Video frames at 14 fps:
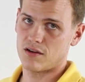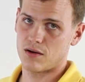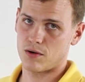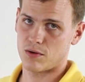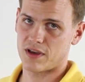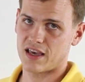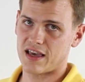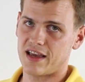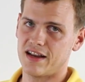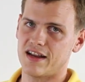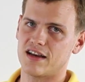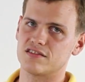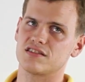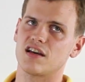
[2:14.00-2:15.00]
Okay,
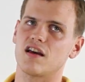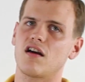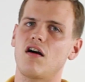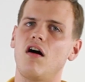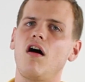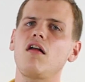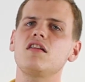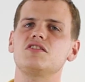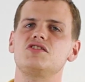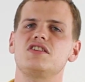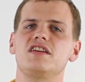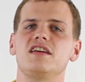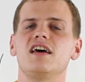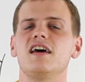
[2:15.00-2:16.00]
now
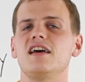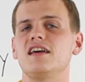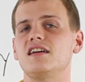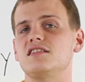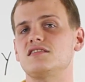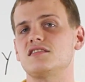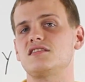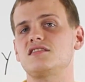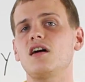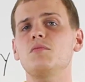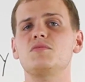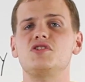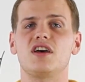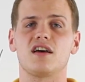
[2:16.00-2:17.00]
psychology is a
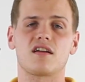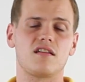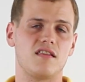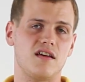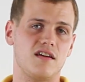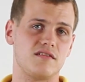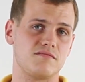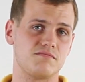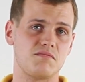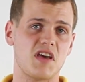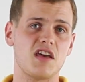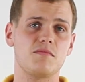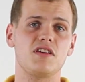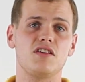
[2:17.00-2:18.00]
subject that
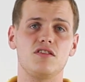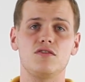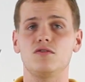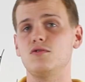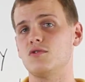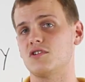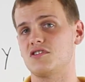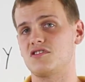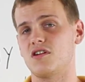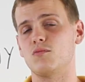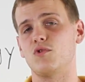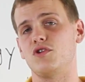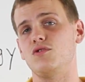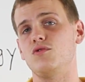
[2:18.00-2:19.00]
maybe you or
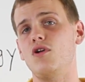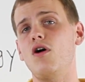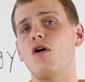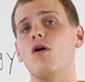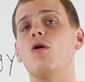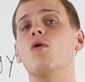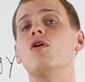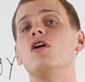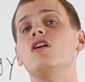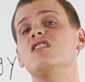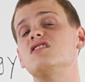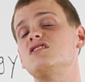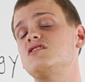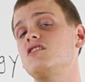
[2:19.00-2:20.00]
someone you know
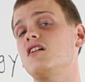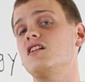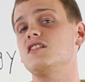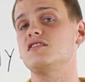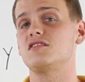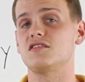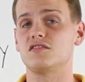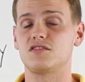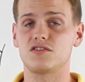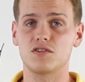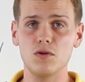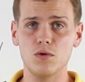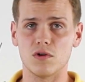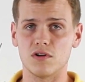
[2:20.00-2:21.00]
studies in
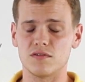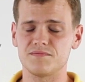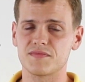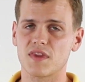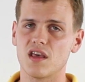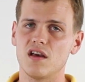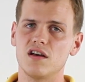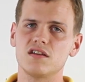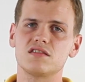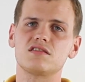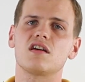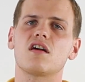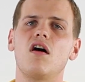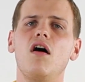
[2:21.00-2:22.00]
school.
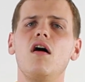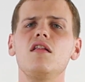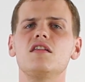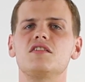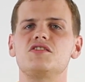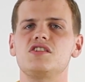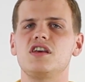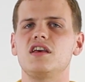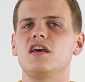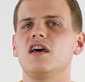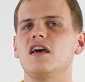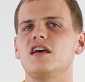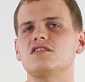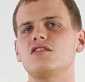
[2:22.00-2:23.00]
Psychology
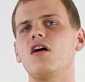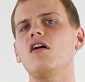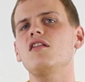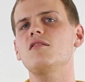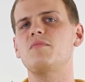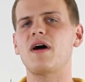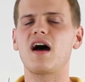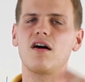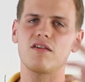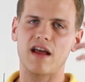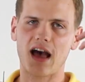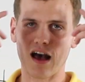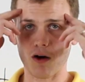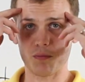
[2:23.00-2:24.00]
is all about
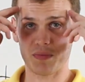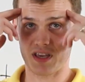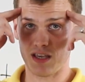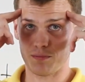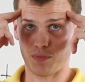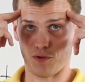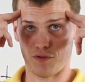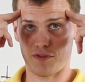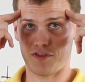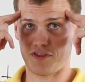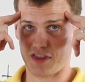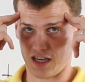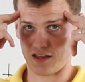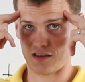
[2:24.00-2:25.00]
how people
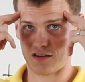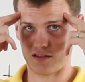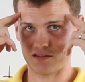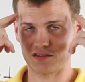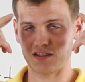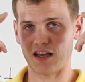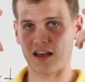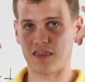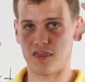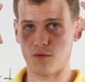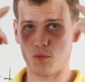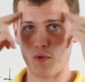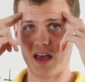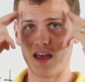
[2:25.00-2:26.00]
think. It's like the
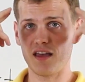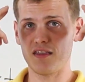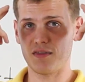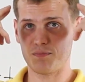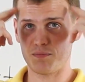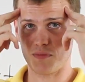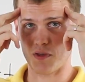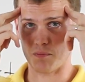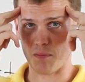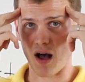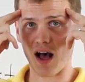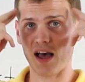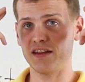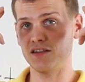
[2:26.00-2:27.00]
way the
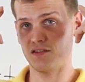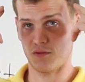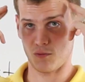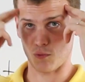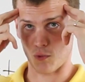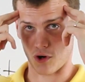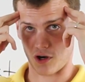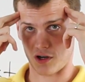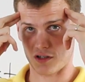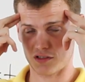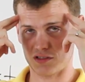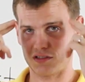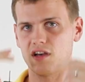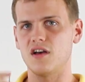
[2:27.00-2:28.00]
mind
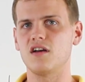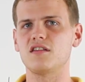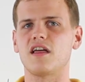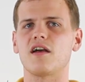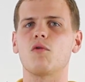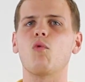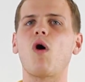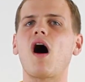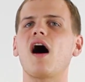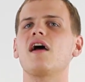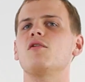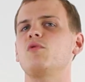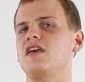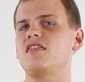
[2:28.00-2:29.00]
works, like
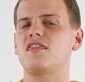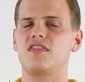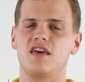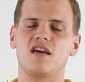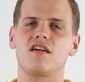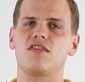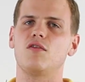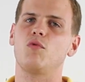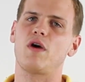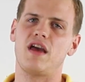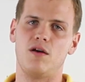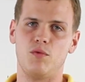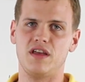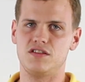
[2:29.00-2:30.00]
why we think the
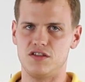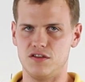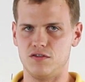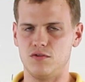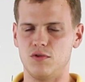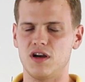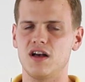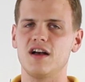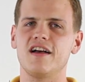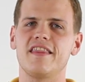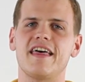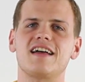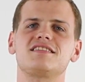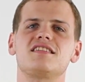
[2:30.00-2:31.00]
way we do.
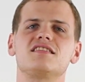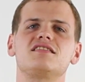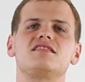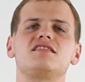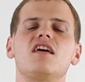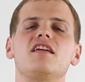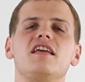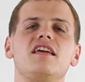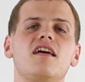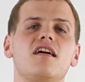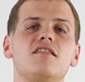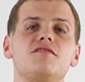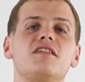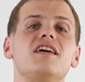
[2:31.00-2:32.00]
That's the study
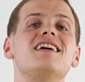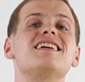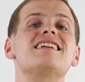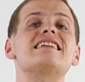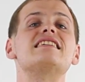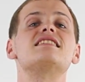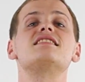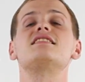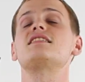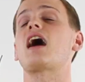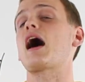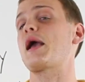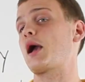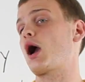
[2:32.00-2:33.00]
of
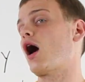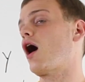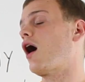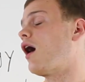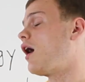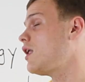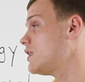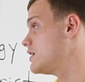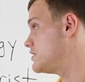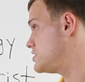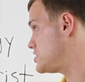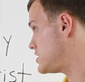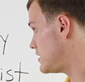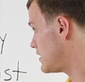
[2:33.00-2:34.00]
psychology.